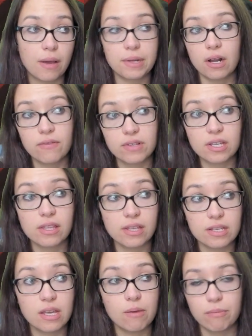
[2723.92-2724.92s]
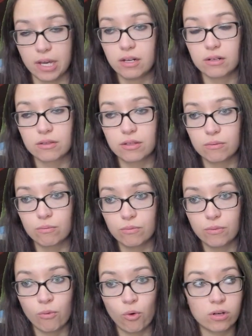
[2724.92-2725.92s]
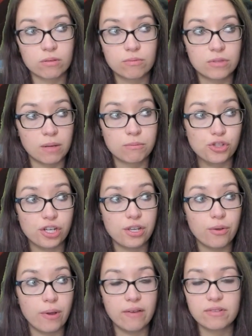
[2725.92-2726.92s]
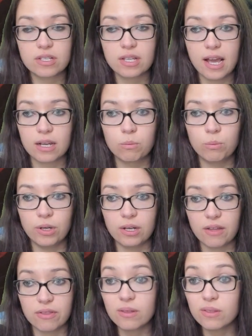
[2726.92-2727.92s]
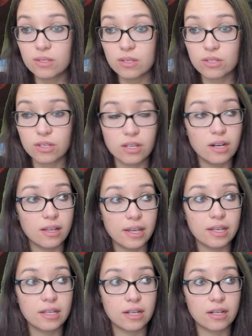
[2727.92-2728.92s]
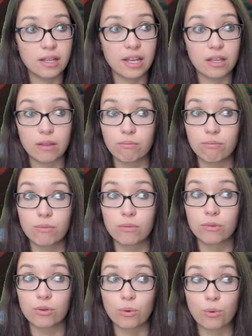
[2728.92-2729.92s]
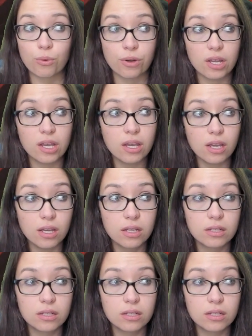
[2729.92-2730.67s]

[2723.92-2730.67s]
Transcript: Obviously these get better the more dumb shit you have to sack, but I think this is good. I like it at like a 3.